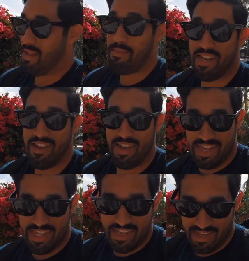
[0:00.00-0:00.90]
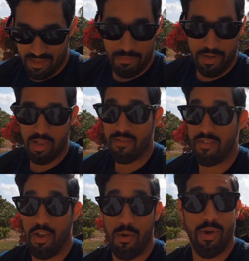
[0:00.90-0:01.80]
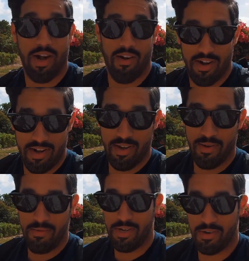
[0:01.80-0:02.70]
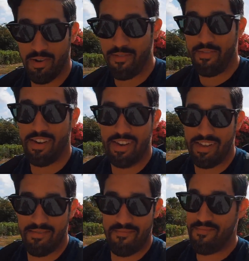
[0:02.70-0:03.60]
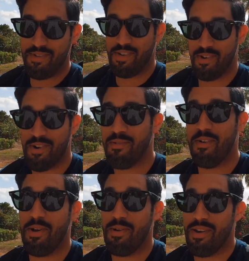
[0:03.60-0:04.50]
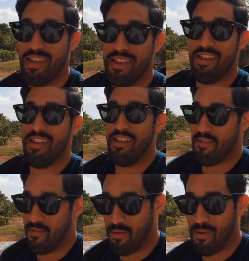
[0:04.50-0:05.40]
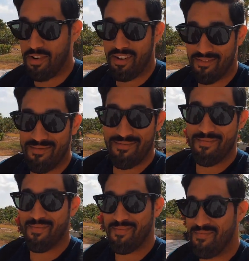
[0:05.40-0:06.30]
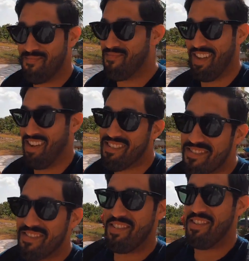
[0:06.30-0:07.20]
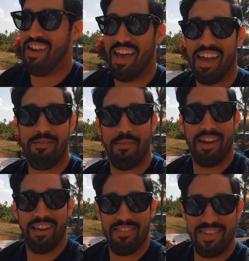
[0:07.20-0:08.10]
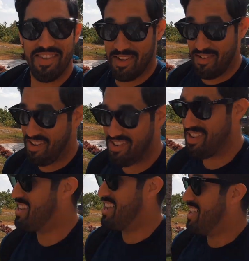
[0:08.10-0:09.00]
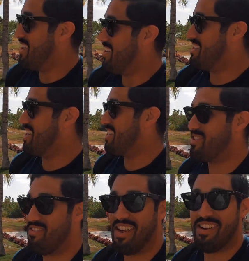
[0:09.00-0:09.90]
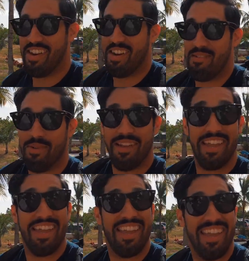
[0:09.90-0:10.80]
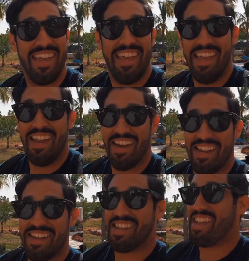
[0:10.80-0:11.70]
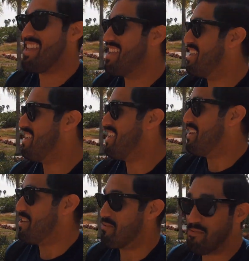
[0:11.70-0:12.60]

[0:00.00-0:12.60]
Let me tell you, this is in the middle of nowhere. We drove on a dirt road for like 9 miles, so there's nothing around here, but it is a